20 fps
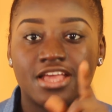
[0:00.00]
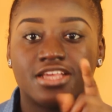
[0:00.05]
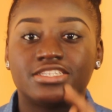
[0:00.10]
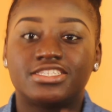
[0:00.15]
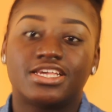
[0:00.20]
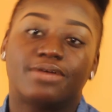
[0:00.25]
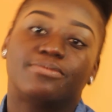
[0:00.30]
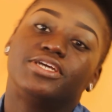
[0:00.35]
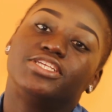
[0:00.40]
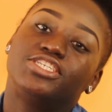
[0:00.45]

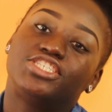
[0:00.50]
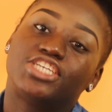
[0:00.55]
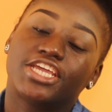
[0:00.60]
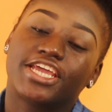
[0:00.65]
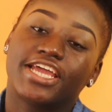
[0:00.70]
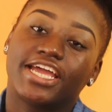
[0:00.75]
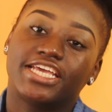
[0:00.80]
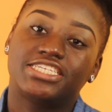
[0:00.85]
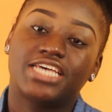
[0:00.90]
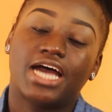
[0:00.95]
so I'm going to show
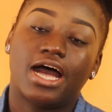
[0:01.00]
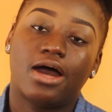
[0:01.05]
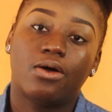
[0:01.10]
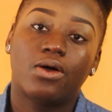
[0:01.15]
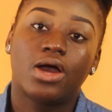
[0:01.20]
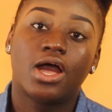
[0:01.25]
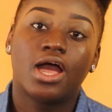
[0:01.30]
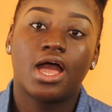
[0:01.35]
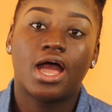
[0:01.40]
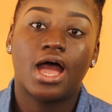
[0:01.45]
you guys
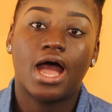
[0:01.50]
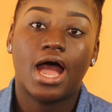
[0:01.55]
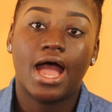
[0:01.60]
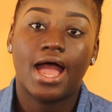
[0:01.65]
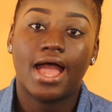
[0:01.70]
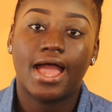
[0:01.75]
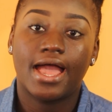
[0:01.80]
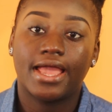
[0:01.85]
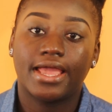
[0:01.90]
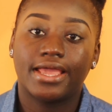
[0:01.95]
how
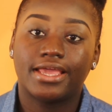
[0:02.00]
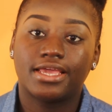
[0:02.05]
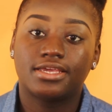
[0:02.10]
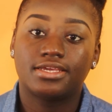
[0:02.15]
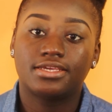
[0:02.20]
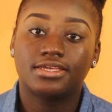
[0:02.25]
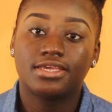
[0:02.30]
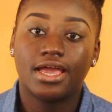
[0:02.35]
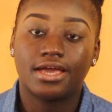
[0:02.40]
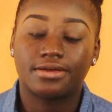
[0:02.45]
I
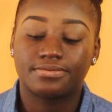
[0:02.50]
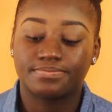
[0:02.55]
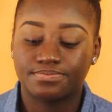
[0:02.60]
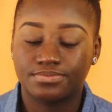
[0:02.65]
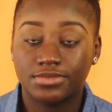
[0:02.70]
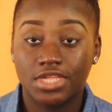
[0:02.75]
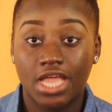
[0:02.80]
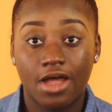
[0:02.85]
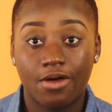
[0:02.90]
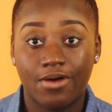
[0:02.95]

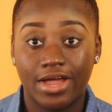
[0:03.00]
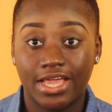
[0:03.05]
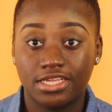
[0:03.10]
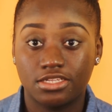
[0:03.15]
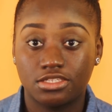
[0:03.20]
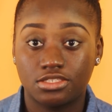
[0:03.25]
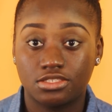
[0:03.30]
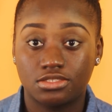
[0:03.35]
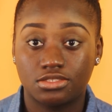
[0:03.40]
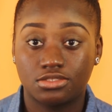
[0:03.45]

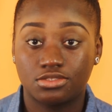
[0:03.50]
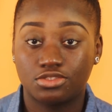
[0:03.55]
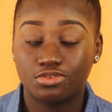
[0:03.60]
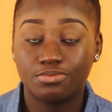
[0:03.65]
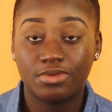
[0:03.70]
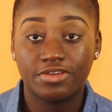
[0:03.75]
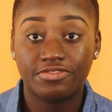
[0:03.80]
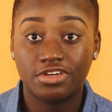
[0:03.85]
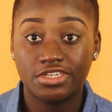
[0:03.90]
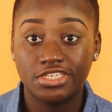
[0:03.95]
do
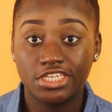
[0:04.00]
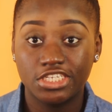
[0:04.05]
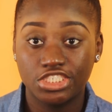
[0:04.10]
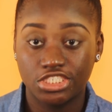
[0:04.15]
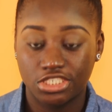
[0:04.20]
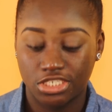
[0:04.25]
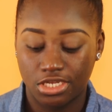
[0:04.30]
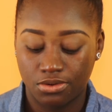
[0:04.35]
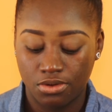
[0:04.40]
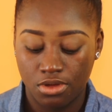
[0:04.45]
my
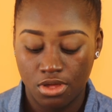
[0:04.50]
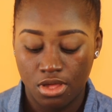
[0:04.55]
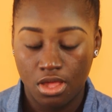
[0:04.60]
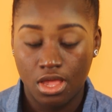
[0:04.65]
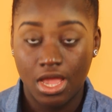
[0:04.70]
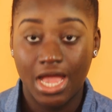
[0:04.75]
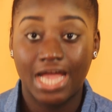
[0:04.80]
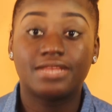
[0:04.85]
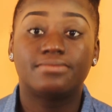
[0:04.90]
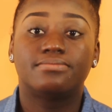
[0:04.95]
foundation now,
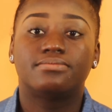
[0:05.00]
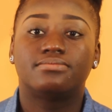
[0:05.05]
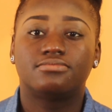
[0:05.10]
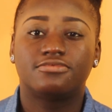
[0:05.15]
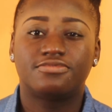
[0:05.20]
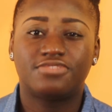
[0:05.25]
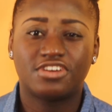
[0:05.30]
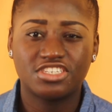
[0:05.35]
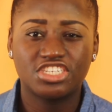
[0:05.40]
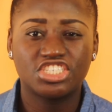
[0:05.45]
and
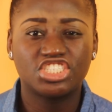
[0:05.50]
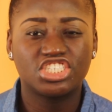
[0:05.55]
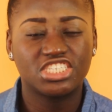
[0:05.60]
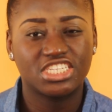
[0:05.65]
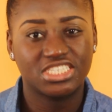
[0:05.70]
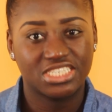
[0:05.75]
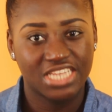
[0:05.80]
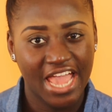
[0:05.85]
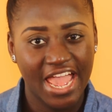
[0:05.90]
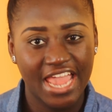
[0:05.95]
foundation
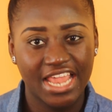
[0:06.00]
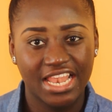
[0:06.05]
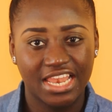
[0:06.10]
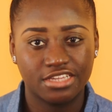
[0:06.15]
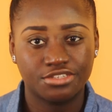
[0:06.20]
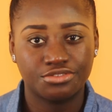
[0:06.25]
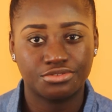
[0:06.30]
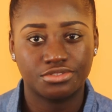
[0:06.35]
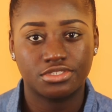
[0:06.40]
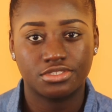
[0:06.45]
and
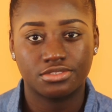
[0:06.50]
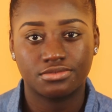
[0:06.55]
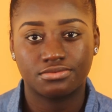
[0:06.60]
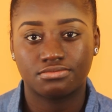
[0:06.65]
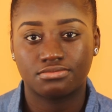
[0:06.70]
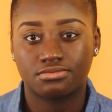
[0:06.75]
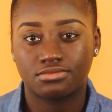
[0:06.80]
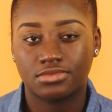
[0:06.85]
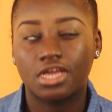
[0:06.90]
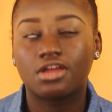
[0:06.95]
highlight routine
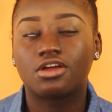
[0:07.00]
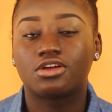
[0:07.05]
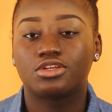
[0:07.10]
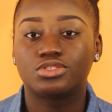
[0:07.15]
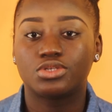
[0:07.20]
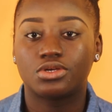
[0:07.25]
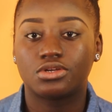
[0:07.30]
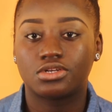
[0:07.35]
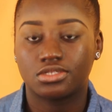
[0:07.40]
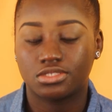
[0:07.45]
and
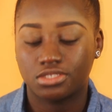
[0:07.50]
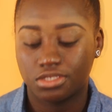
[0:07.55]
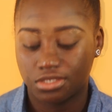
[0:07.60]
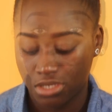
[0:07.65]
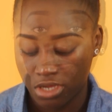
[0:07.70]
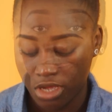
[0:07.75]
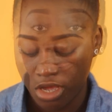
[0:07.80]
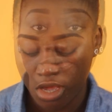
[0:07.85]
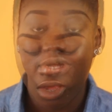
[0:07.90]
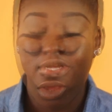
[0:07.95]
contour routine.
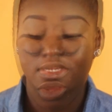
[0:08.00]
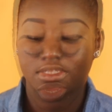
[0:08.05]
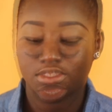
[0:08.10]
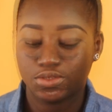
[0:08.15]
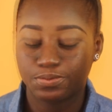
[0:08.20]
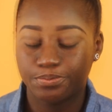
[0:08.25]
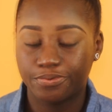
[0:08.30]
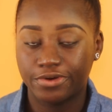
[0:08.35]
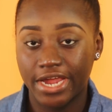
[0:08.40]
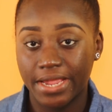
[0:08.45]

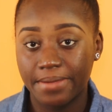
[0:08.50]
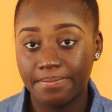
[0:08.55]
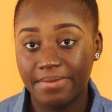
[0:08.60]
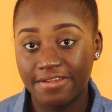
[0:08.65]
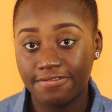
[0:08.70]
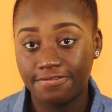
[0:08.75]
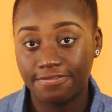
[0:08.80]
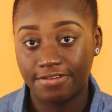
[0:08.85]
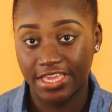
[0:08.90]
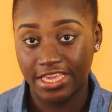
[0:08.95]
To prime
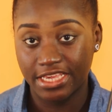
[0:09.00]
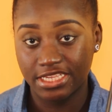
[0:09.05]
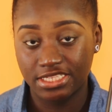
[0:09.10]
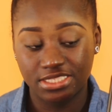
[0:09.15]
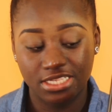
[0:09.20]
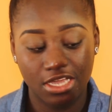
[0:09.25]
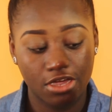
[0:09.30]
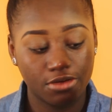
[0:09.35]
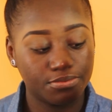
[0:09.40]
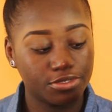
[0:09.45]
my
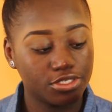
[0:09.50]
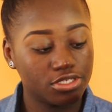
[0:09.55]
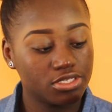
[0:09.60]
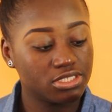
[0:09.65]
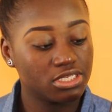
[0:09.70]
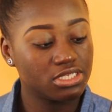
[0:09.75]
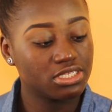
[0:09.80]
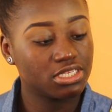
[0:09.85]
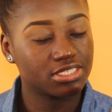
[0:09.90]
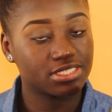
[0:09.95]
face, I'll be
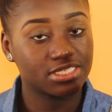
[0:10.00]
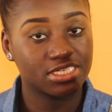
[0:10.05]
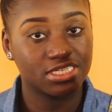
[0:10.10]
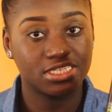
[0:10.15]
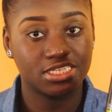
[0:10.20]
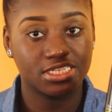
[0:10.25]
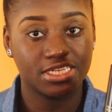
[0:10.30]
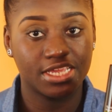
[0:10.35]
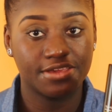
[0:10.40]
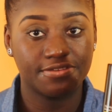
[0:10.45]
using the
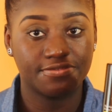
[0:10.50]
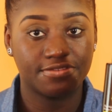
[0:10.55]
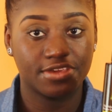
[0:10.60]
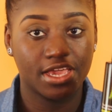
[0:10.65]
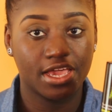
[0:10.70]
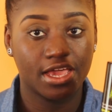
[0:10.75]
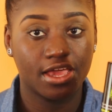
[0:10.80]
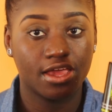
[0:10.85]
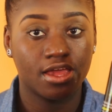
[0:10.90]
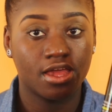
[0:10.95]

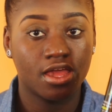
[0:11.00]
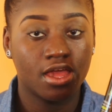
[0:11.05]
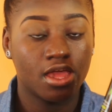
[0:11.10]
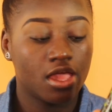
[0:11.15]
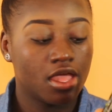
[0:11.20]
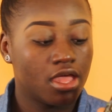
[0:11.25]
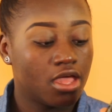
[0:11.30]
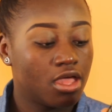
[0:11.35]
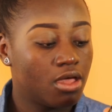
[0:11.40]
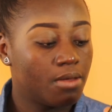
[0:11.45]
Scandinavia
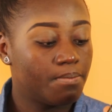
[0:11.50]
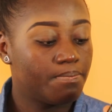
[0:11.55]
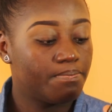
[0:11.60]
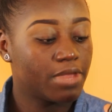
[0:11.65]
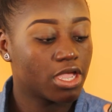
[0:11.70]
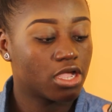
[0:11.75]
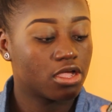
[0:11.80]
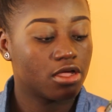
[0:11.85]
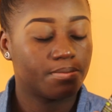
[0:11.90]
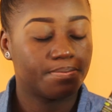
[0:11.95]

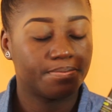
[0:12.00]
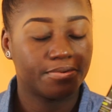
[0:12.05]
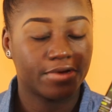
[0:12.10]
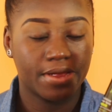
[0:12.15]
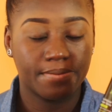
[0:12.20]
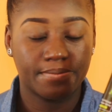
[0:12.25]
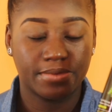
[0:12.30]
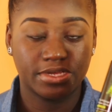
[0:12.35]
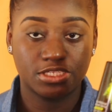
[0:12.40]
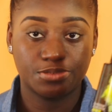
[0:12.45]
makeup
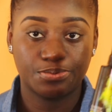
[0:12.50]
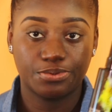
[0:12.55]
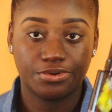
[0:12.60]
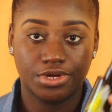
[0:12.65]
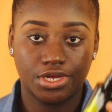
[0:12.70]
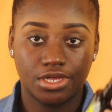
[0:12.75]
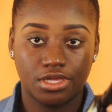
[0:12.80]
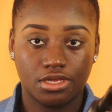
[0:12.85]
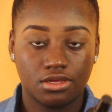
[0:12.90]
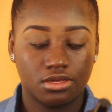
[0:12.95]
primer
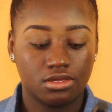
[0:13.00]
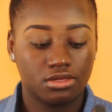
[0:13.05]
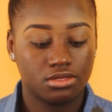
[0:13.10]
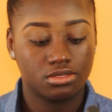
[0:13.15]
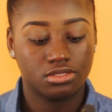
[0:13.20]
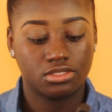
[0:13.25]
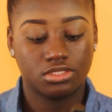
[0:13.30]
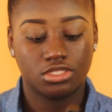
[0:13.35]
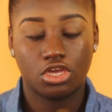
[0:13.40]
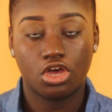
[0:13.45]
spray,
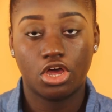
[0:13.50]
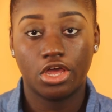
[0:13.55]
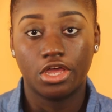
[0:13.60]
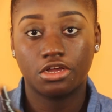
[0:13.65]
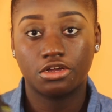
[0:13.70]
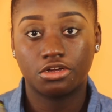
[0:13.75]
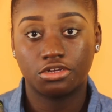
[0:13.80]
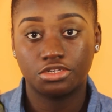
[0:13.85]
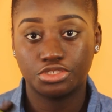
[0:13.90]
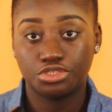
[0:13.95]
the
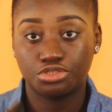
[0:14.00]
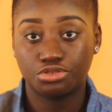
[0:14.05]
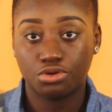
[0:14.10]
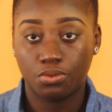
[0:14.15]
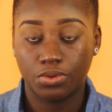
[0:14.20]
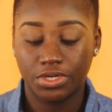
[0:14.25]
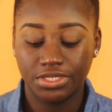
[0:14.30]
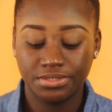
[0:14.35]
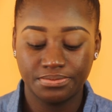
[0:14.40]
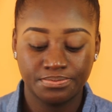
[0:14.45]
oil
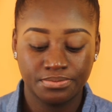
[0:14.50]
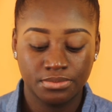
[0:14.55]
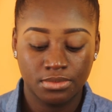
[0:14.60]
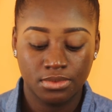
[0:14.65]
control one,